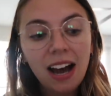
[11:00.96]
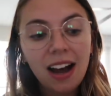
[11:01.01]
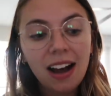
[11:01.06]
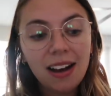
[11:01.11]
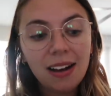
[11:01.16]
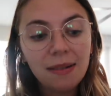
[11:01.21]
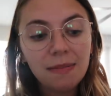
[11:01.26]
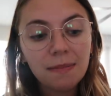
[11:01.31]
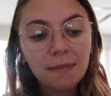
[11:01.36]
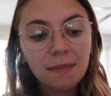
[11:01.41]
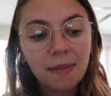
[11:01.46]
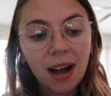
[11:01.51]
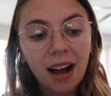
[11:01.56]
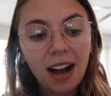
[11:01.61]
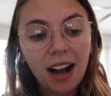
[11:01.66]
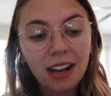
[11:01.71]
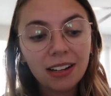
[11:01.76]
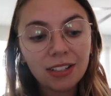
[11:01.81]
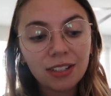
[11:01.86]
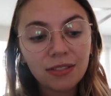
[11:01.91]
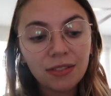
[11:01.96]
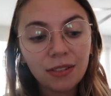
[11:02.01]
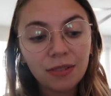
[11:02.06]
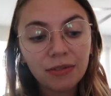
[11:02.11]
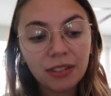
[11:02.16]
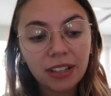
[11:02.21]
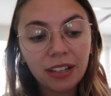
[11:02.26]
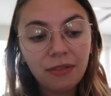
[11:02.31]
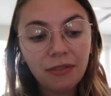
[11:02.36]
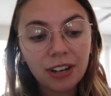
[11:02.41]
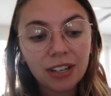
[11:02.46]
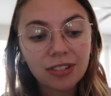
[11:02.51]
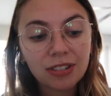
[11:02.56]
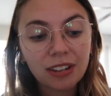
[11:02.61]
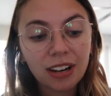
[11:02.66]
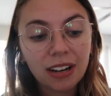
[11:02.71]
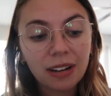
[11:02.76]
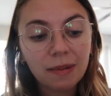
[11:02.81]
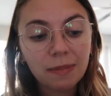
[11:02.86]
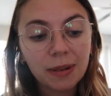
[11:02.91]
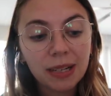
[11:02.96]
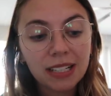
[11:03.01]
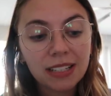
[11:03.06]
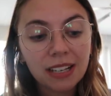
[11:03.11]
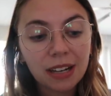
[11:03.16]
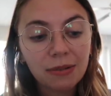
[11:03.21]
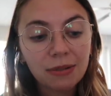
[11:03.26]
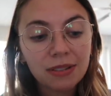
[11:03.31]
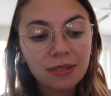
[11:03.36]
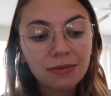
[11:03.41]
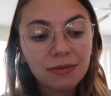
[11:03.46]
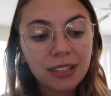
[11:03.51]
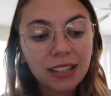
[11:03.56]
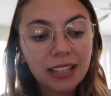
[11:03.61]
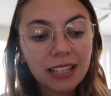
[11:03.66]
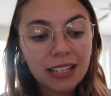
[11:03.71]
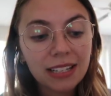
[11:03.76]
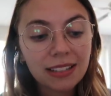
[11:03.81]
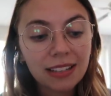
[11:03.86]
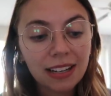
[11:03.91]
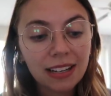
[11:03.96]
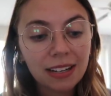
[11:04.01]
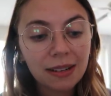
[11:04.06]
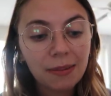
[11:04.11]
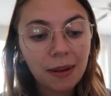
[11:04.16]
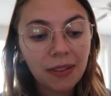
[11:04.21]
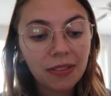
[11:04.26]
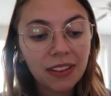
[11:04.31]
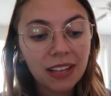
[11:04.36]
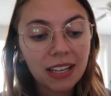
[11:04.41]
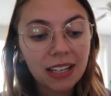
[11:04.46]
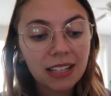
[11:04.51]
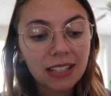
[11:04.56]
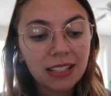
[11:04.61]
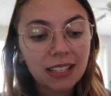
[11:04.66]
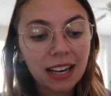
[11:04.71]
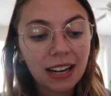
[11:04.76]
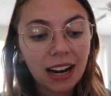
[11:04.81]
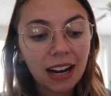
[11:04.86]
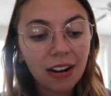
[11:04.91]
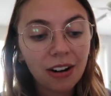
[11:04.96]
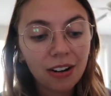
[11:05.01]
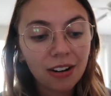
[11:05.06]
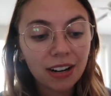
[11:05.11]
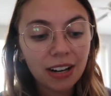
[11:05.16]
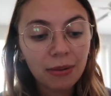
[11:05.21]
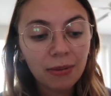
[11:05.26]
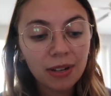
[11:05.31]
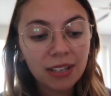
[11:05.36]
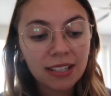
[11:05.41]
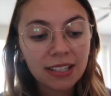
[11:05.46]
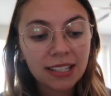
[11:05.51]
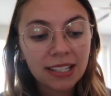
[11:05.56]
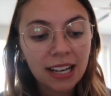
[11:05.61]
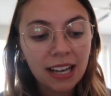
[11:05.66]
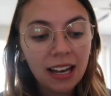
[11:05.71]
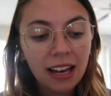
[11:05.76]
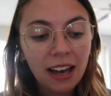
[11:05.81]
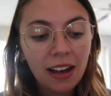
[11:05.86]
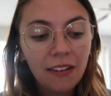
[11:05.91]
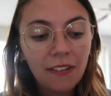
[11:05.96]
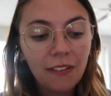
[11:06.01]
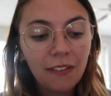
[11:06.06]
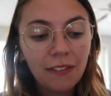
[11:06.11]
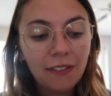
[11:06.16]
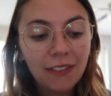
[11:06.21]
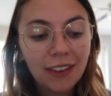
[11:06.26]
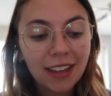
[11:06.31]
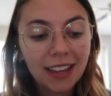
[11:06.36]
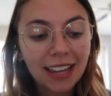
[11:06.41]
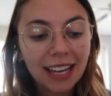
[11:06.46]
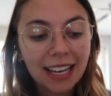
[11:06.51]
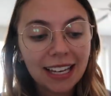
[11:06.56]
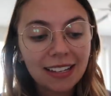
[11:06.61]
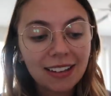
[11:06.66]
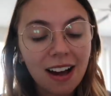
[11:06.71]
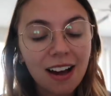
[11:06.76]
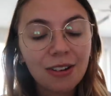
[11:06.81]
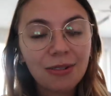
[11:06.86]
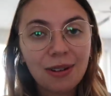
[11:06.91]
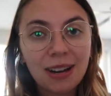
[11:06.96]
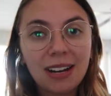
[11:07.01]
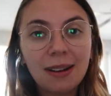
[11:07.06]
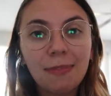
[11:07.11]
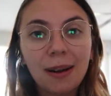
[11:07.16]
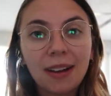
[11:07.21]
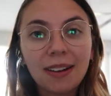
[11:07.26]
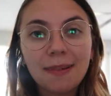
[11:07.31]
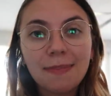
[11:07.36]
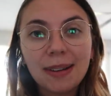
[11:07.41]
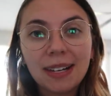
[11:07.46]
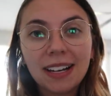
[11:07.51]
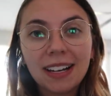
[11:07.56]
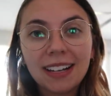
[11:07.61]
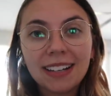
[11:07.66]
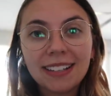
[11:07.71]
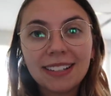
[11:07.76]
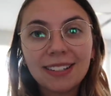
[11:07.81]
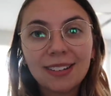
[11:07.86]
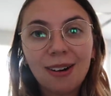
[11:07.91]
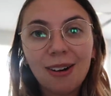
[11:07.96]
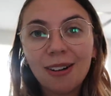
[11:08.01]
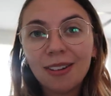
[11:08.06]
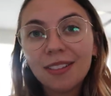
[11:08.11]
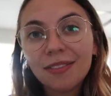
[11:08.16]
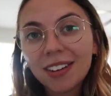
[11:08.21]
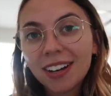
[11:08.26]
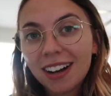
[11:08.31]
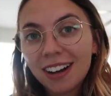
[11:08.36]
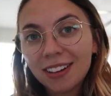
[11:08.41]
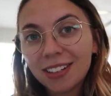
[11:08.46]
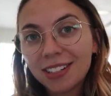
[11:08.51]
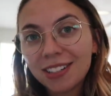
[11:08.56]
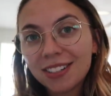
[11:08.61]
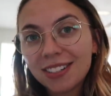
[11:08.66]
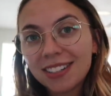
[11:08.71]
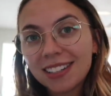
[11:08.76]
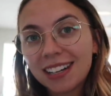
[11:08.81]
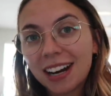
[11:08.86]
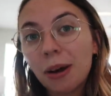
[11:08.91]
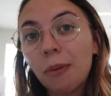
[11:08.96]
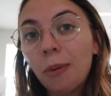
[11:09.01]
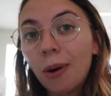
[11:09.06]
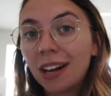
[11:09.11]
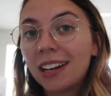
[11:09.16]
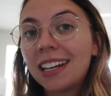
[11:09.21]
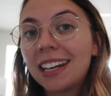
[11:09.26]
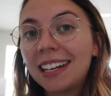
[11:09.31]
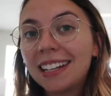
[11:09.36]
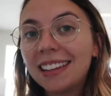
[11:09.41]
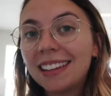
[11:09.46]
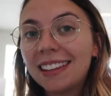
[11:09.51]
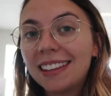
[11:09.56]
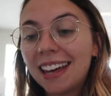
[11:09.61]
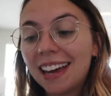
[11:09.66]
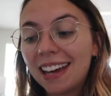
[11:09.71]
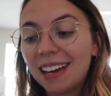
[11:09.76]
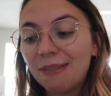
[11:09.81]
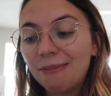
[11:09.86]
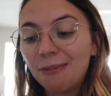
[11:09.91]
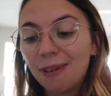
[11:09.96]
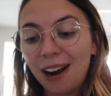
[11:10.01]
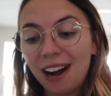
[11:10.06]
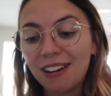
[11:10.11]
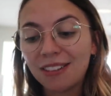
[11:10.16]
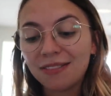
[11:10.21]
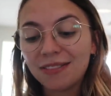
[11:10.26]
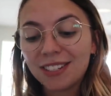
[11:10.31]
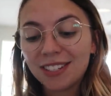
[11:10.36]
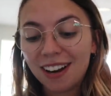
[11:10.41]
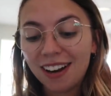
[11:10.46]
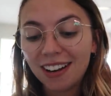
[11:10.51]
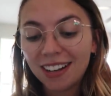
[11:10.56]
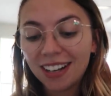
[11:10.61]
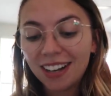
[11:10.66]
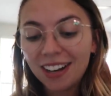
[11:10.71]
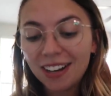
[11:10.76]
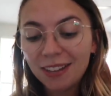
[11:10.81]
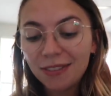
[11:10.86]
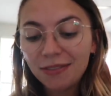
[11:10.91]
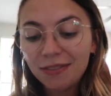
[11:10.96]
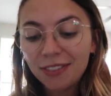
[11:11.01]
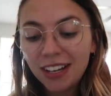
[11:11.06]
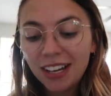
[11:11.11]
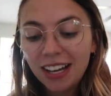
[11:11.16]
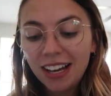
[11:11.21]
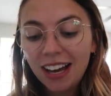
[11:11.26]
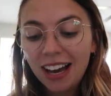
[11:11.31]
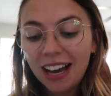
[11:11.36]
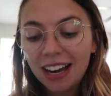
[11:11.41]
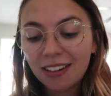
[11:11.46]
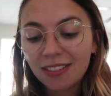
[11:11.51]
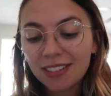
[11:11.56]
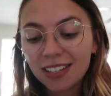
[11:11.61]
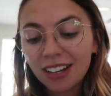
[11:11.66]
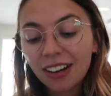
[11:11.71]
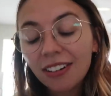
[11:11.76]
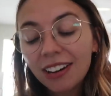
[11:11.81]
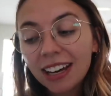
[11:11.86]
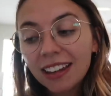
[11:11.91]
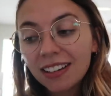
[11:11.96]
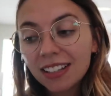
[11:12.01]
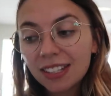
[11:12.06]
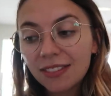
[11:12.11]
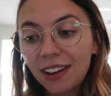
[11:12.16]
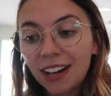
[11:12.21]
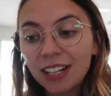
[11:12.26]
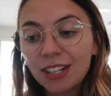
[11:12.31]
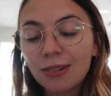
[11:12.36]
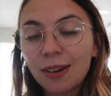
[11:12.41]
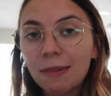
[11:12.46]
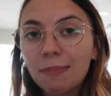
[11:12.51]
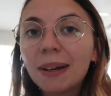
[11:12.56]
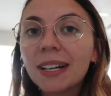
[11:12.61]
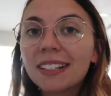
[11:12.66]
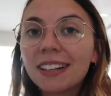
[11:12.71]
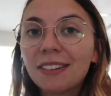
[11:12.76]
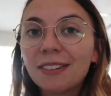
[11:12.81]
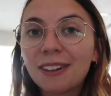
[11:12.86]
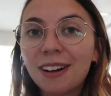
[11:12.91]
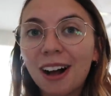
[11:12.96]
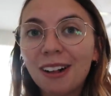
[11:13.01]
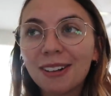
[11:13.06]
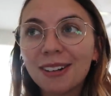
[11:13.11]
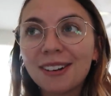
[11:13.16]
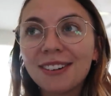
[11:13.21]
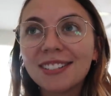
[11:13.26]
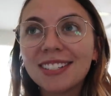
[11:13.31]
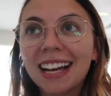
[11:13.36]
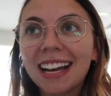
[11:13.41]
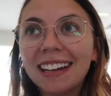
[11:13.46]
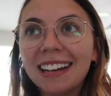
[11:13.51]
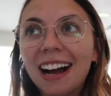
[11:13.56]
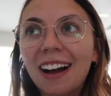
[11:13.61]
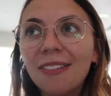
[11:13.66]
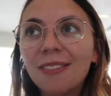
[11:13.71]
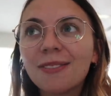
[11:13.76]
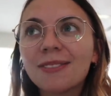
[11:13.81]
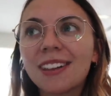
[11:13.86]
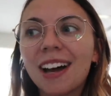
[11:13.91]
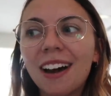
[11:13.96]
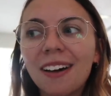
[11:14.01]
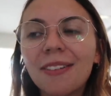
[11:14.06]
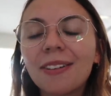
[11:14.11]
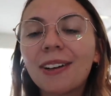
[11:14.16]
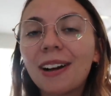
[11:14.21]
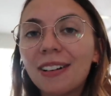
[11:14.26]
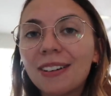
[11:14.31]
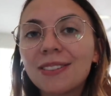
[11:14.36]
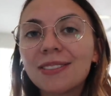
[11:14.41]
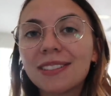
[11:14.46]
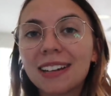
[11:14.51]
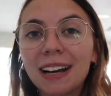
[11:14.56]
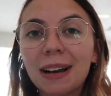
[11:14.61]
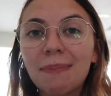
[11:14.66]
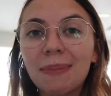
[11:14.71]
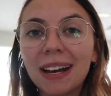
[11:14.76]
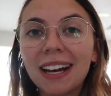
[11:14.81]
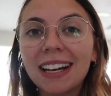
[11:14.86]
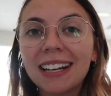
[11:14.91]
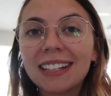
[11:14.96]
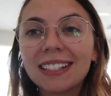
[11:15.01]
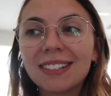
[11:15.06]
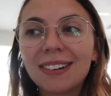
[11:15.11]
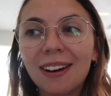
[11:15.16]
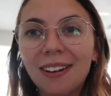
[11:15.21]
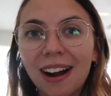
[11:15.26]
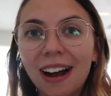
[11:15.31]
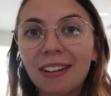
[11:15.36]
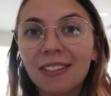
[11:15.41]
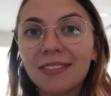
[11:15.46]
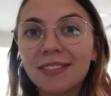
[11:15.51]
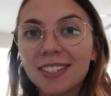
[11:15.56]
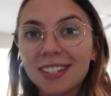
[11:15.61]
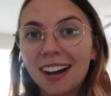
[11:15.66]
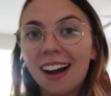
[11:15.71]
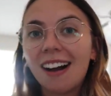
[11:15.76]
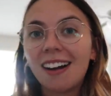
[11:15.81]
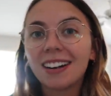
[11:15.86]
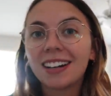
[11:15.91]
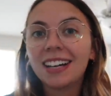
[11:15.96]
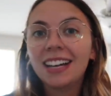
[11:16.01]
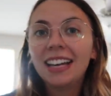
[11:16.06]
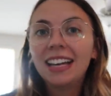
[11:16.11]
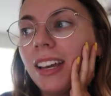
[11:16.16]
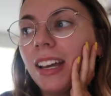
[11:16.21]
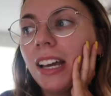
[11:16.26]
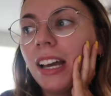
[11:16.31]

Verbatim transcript: Um, I just feel really frustrated because I was really excited about these and I already was feeling not great about it because all of the colors that I wanted they were out of stock of. And I was like, okay, that's fine. So I picked other colors and now those other colors that I picked are out of stock.